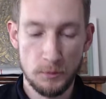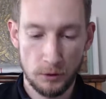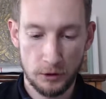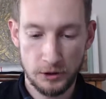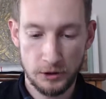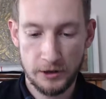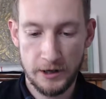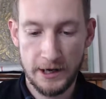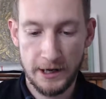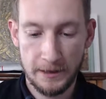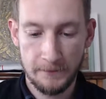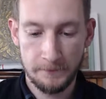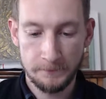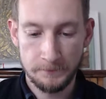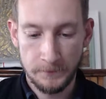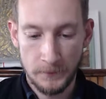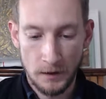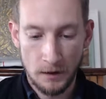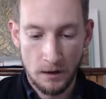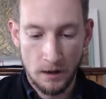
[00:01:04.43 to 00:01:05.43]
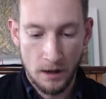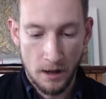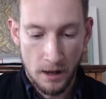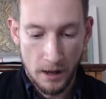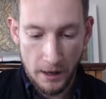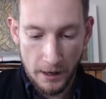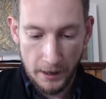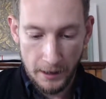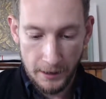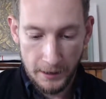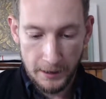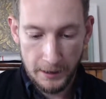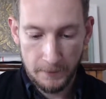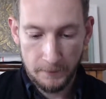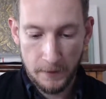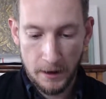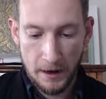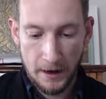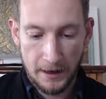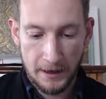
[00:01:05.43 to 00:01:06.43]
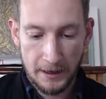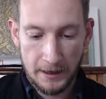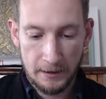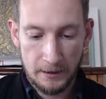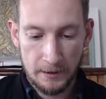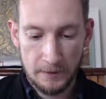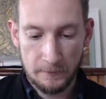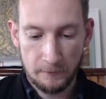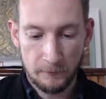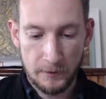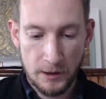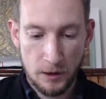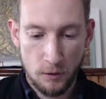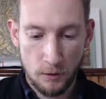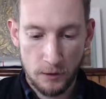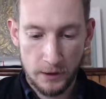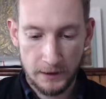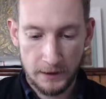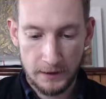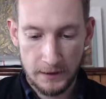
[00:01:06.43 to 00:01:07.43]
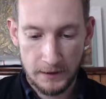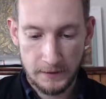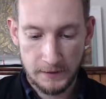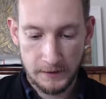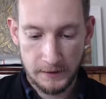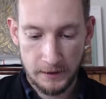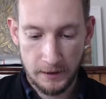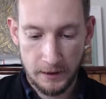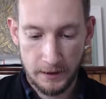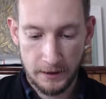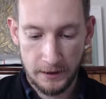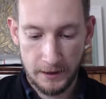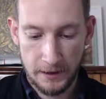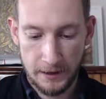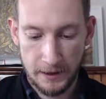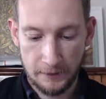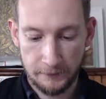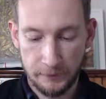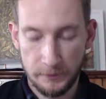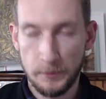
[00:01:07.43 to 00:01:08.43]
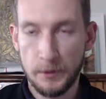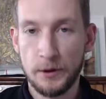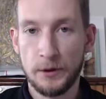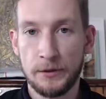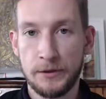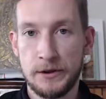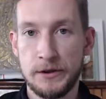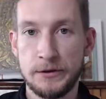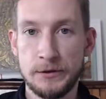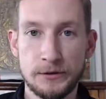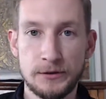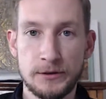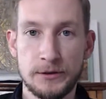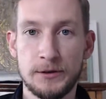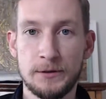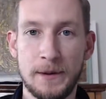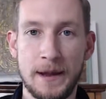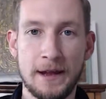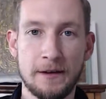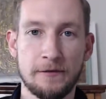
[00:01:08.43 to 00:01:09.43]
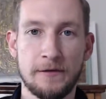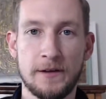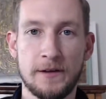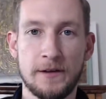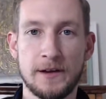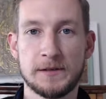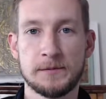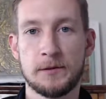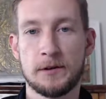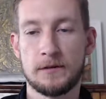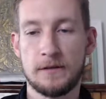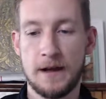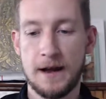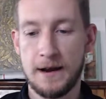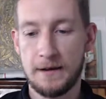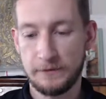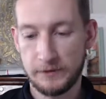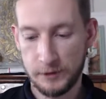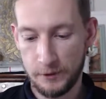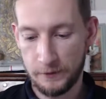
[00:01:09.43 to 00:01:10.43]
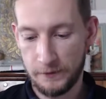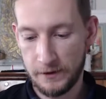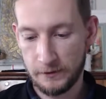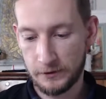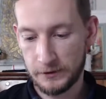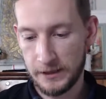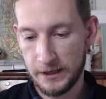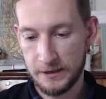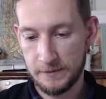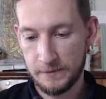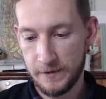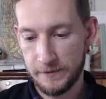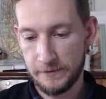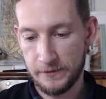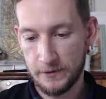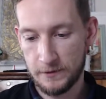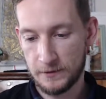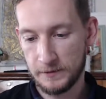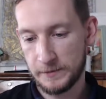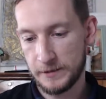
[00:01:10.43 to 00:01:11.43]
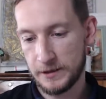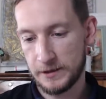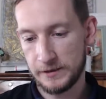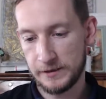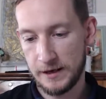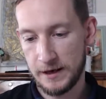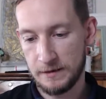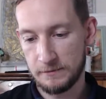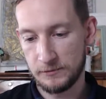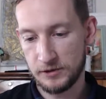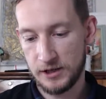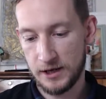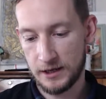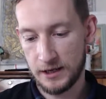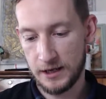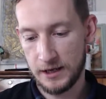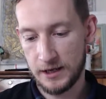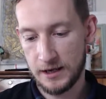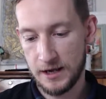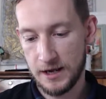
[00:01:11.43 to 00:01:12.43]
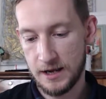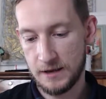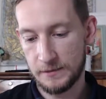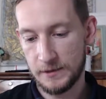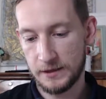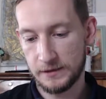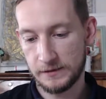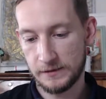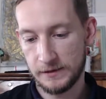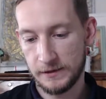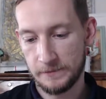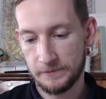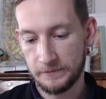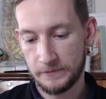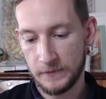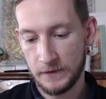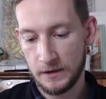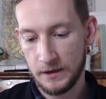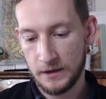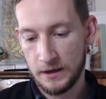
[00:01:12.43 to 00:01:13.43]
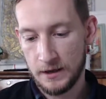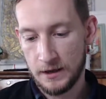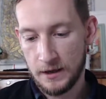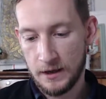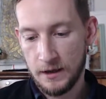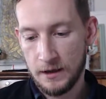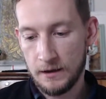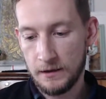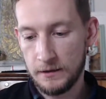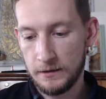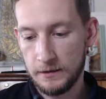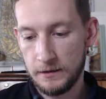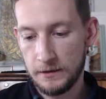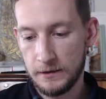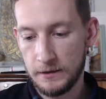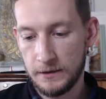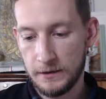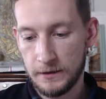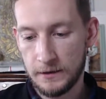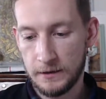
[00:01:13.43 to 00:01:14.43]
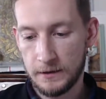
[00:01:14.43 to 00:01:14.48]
more training. I am recording this for both YouTube and Facebook Live, so if I look down on my phone, it's because I'm checking comments. So